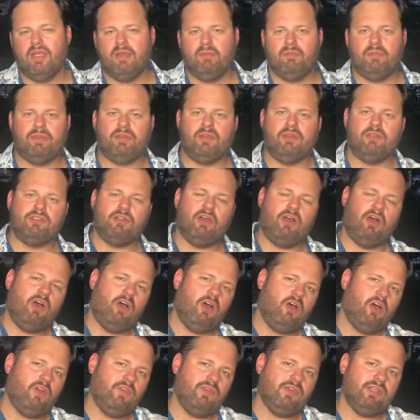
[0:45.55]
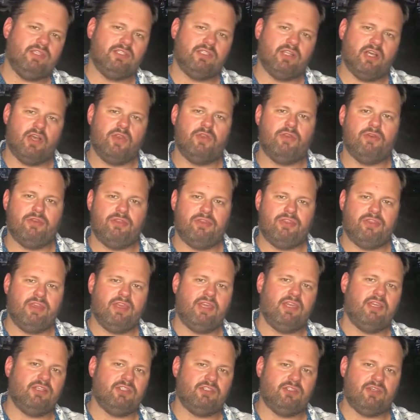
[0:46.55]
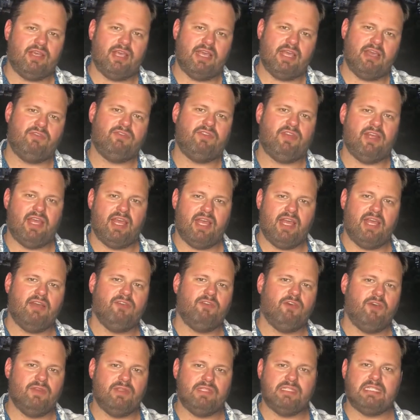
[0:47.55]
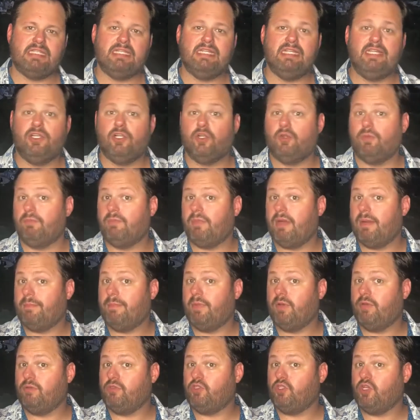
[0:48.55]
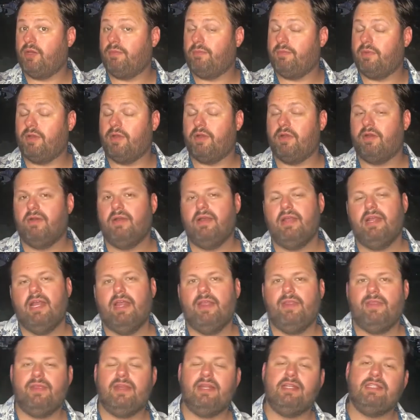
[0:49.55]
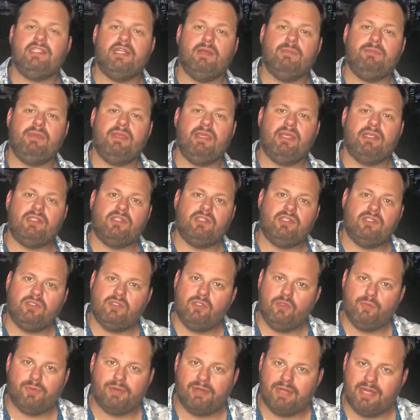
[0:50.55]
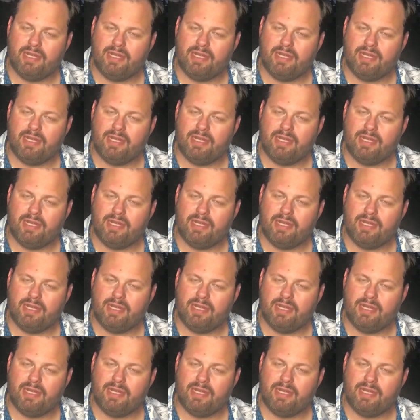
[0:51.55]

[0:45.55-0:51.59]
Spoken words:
but there's all these other things you have to have, all this legal mumbo-jumbo that ends up being super